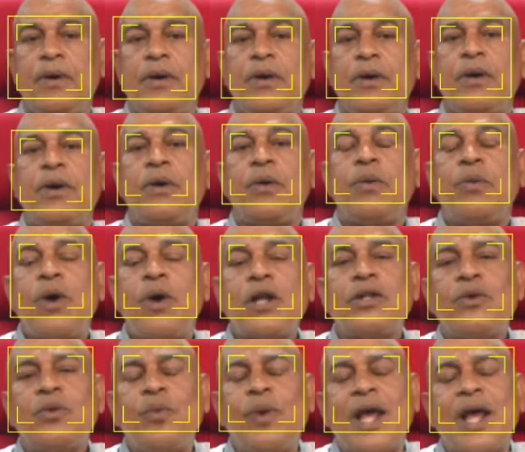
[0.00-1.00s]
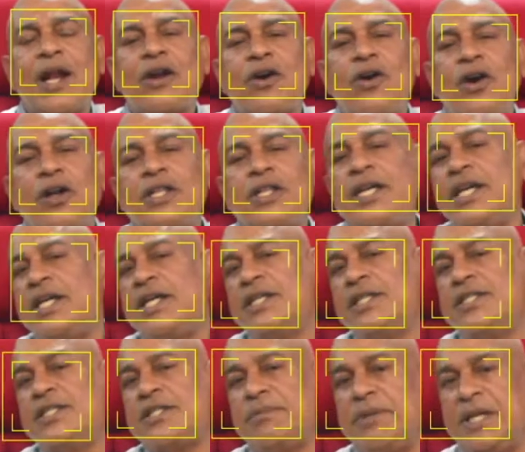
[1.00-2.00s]
What well
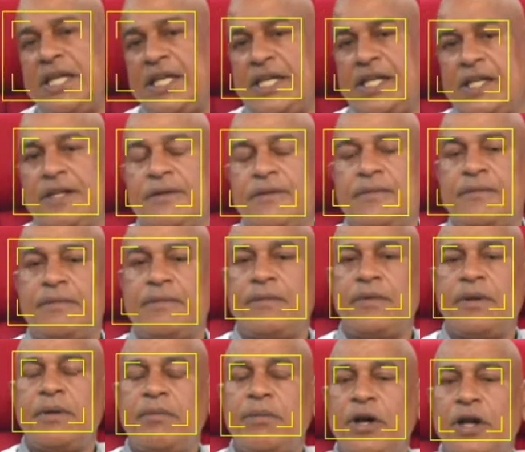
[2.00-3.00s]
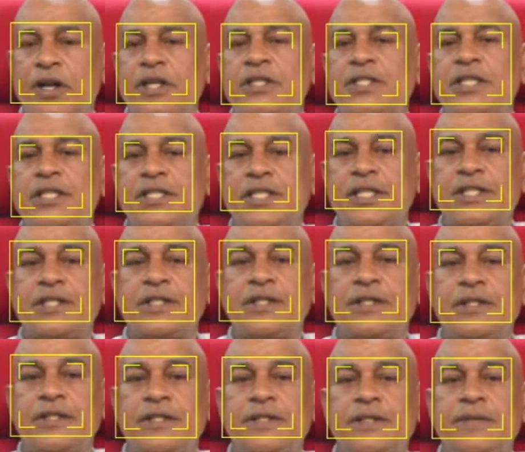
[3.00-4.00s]
cuttings mean, brothers and
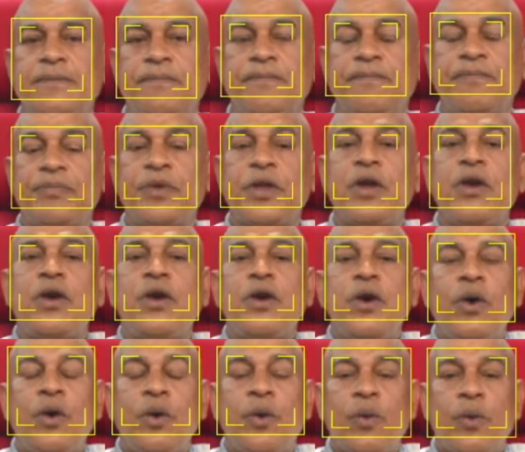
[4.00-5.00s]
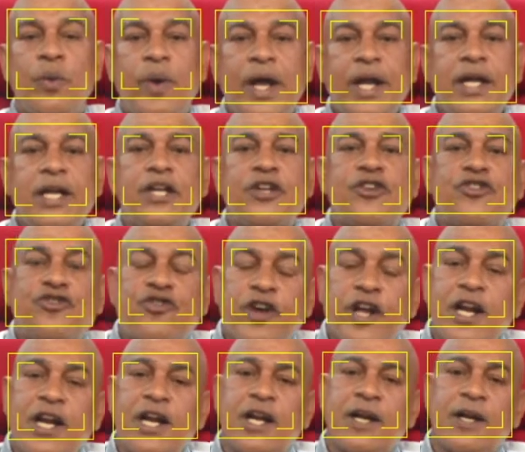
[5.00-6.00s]
sisters? When they
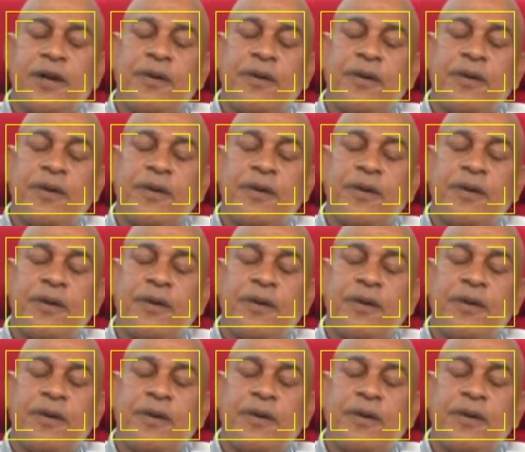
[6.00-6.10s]
drill